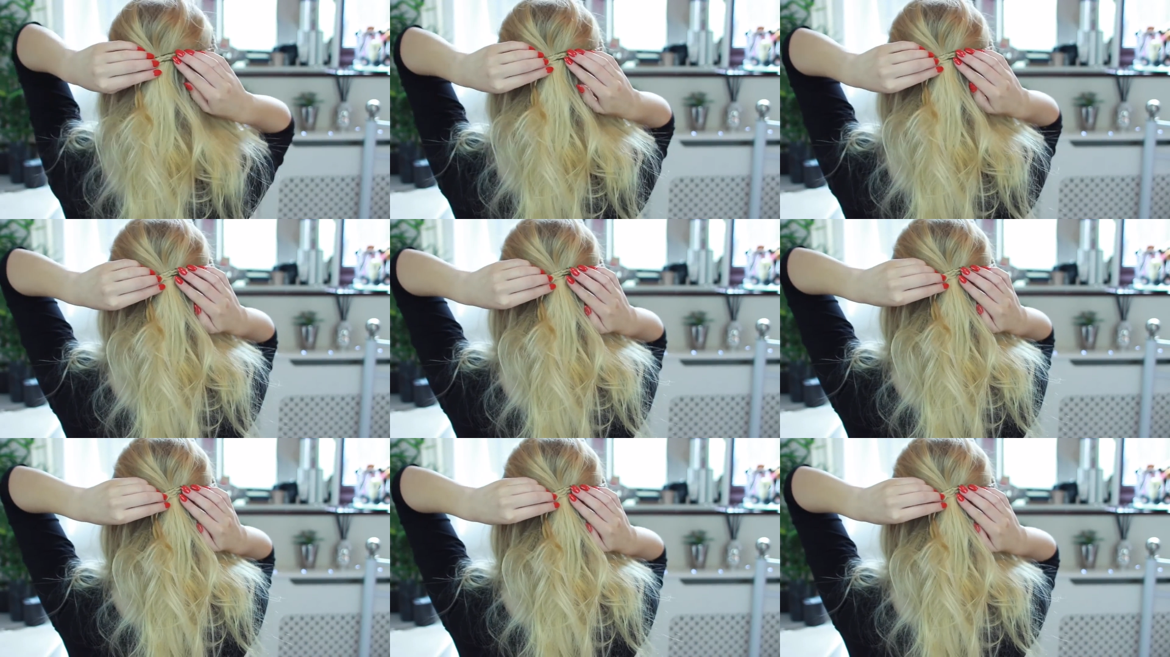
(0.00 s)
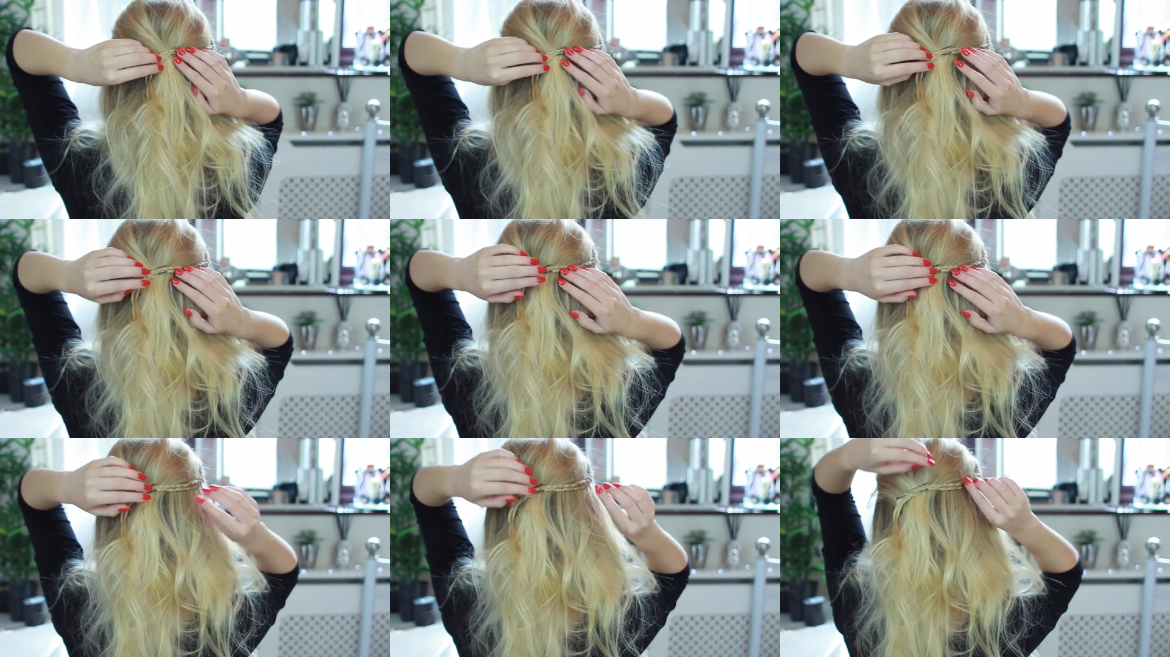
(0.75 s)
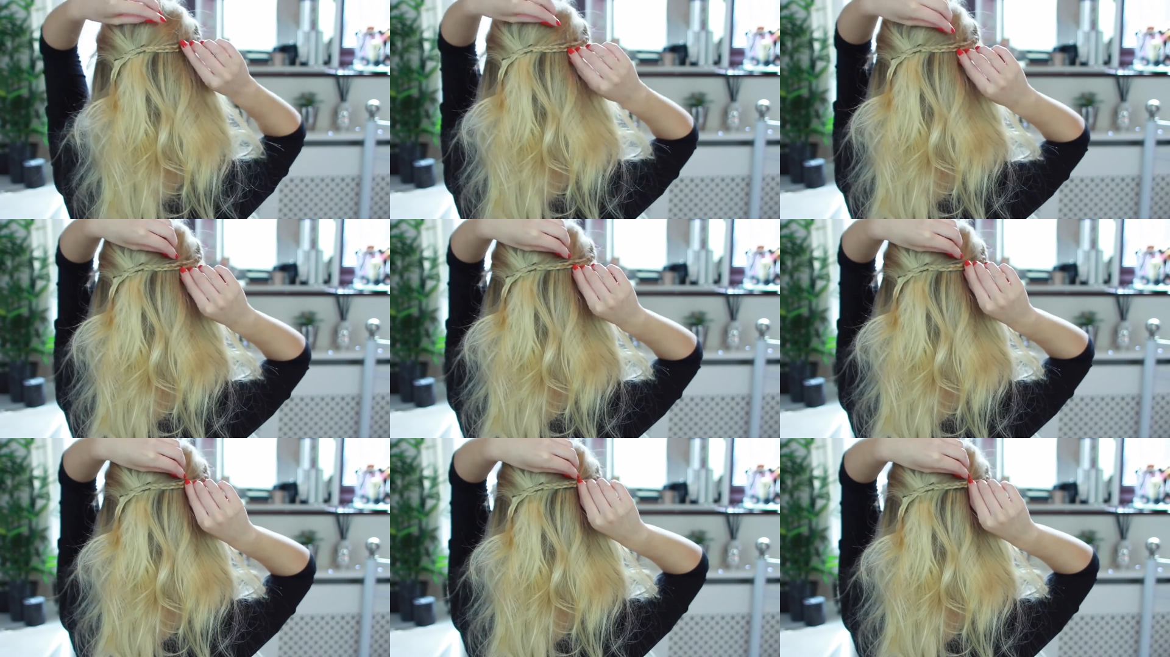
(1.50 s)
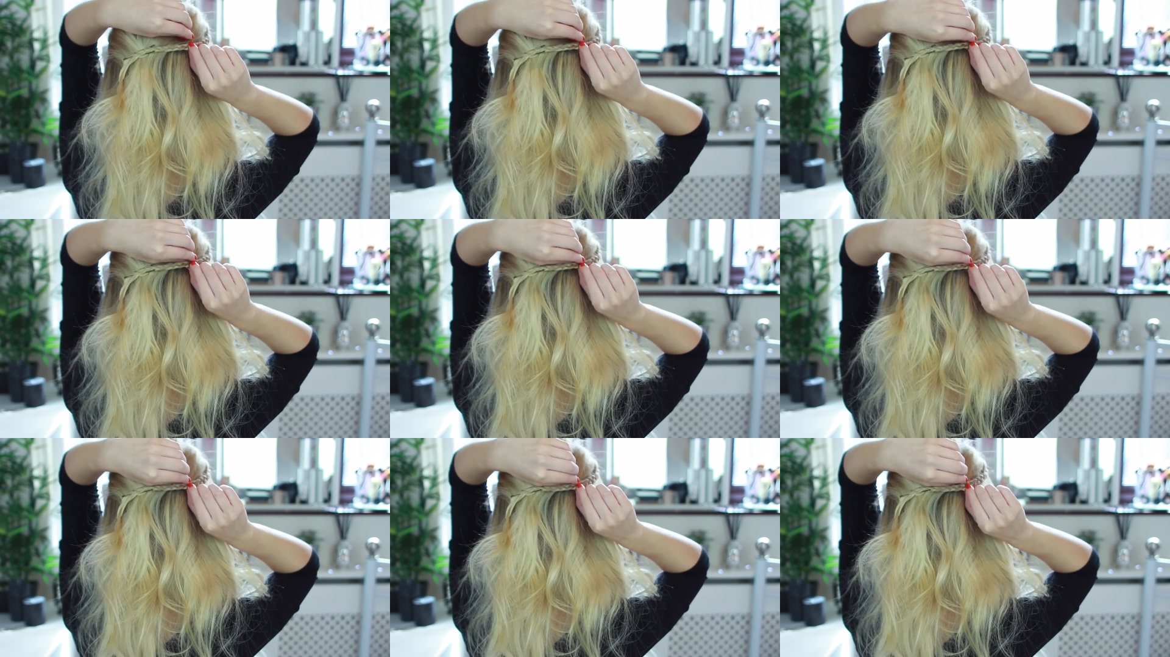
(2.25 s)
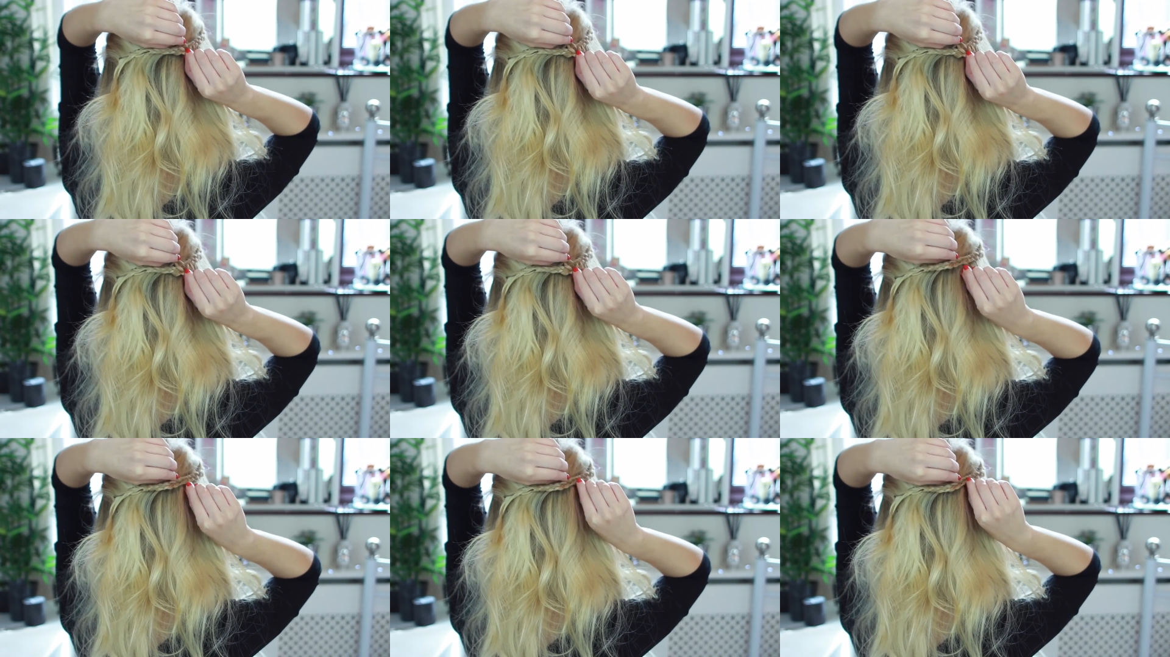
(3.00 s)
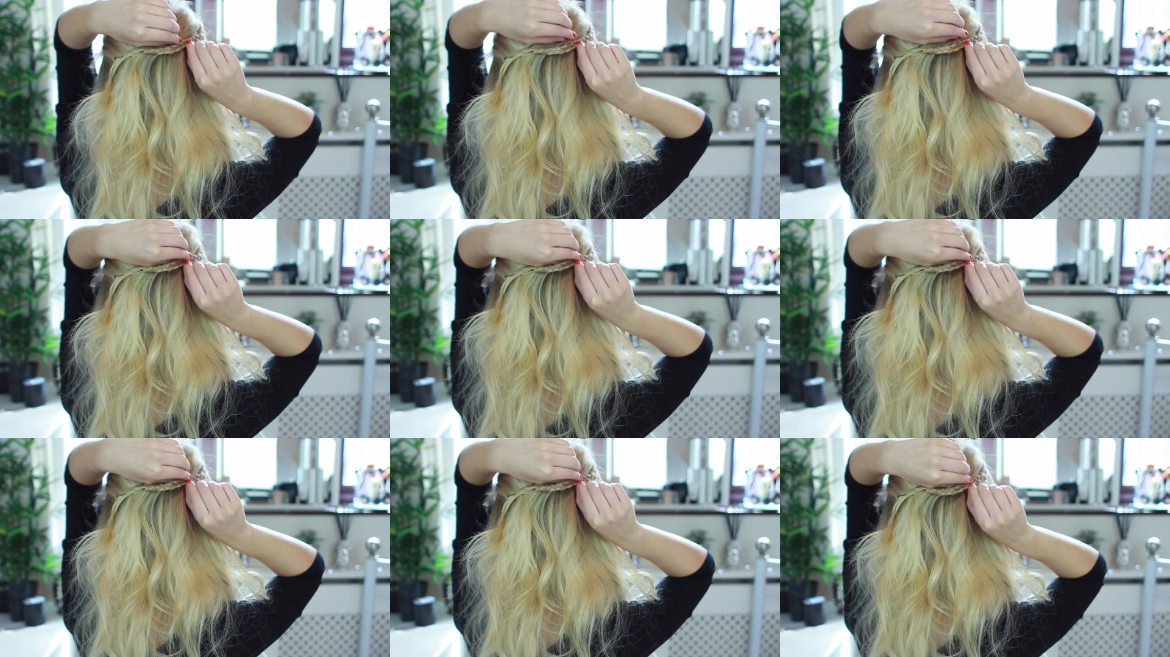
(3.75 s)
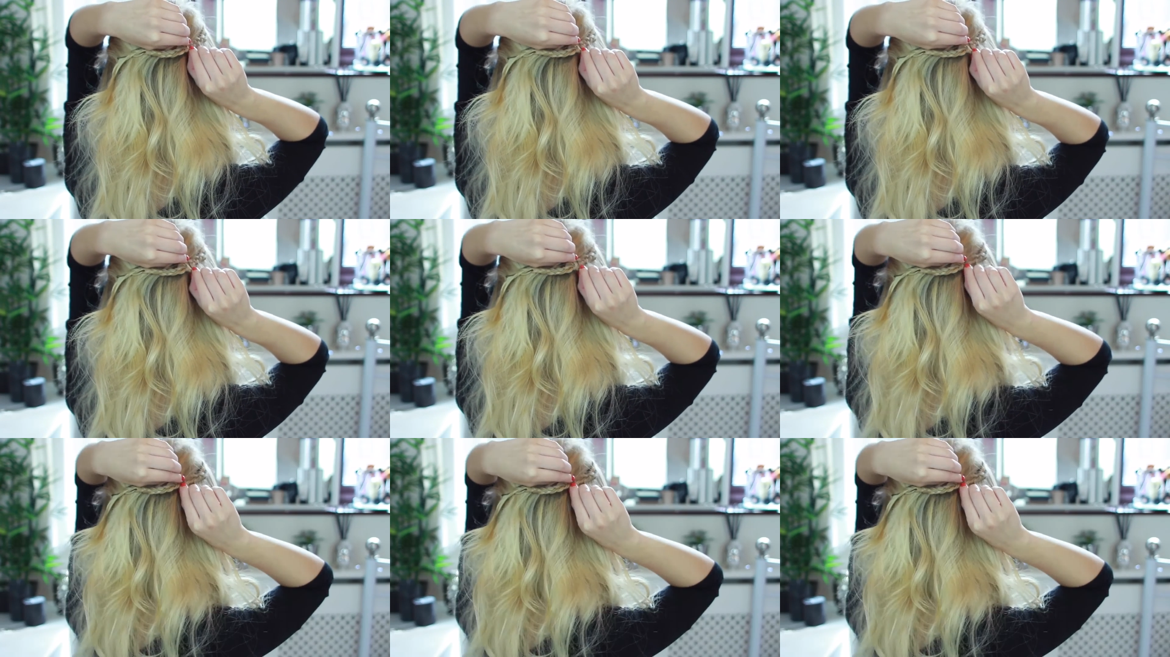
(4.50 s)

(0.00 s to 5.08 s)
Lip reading: [unreadable: no face in view]